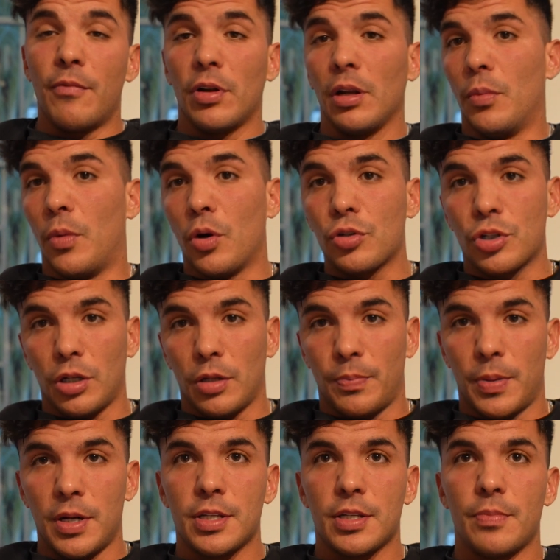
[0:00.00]
really emotional
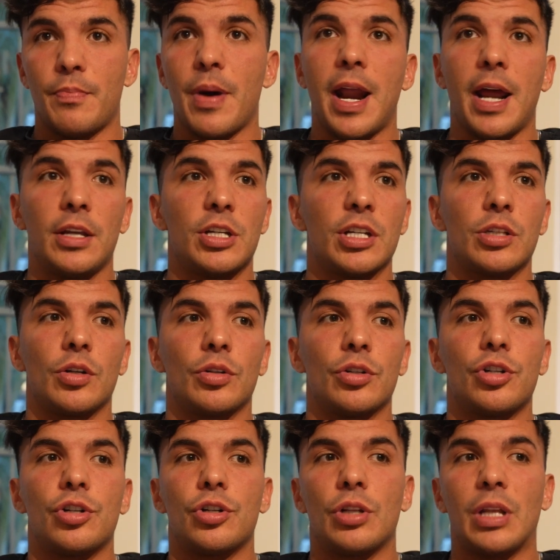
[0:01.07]
person, but I just don't
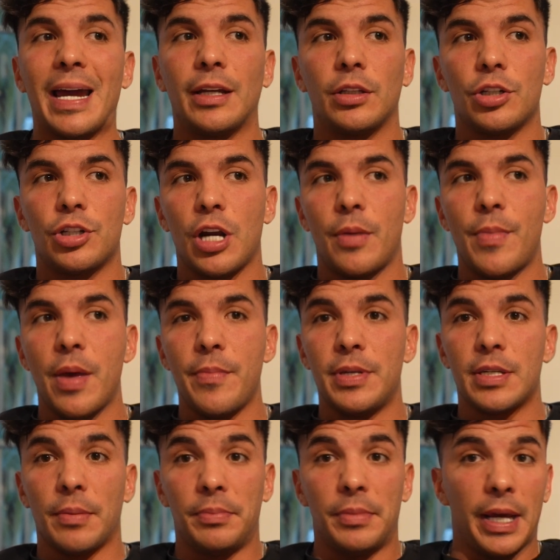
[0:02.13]
like to share maybe
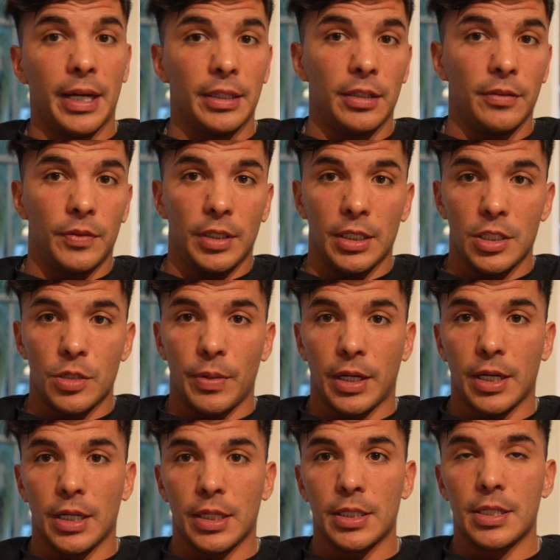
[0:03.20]
some negative things
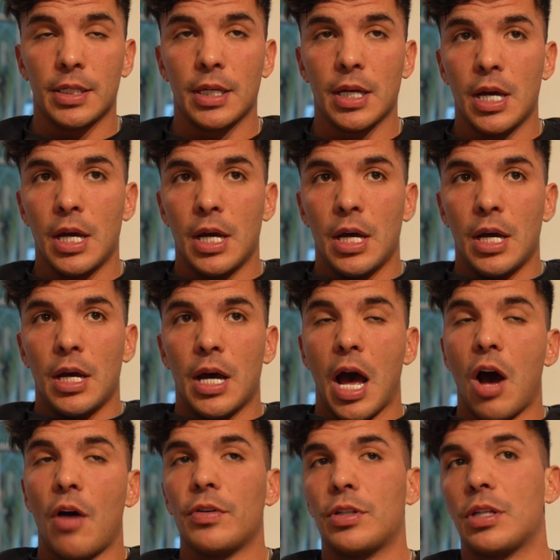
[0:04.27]
because I
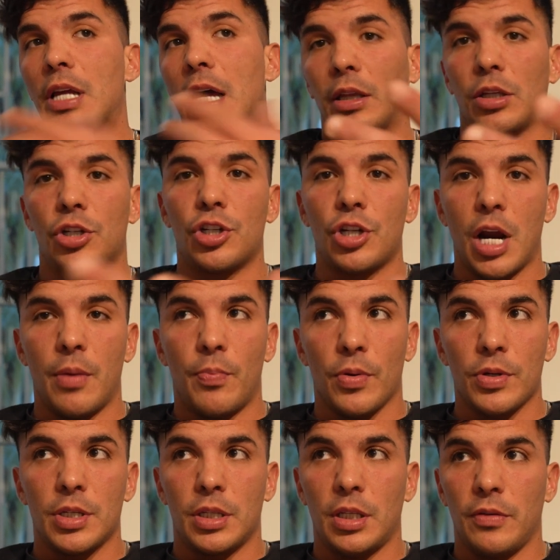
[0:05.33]
always like to share
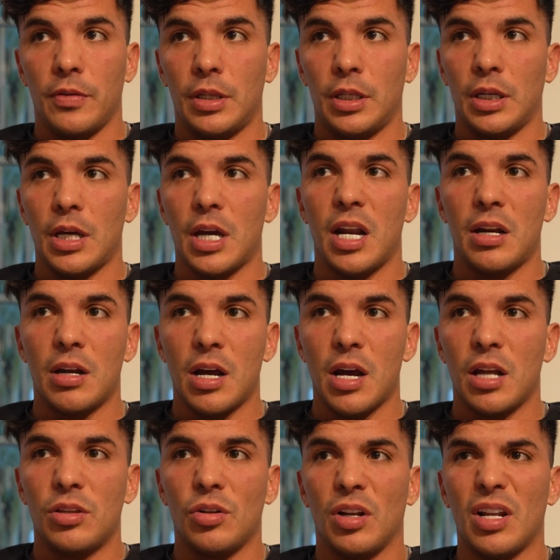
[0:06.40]
positivity and
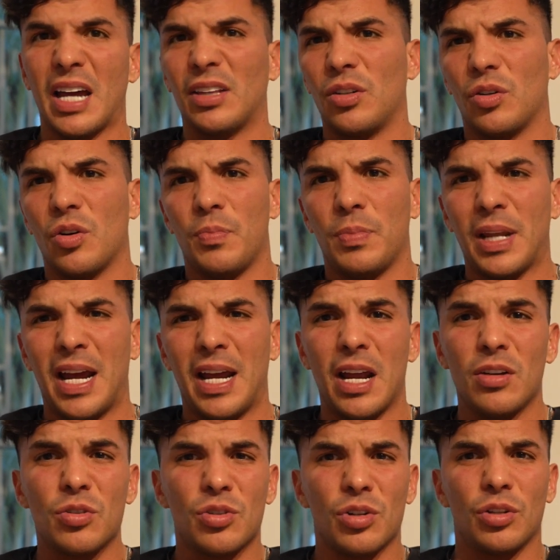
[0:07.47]
don't like to complain. I
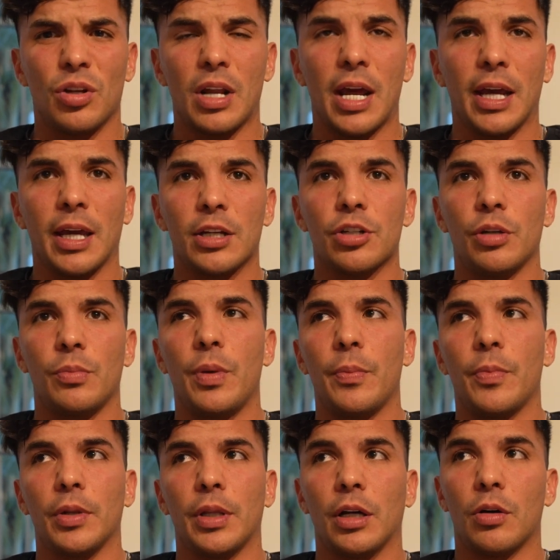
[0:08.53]
usually don't like actually
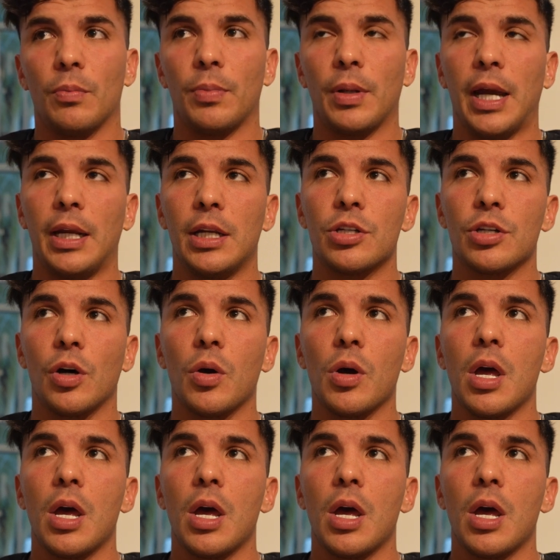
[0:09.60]
people that complain, so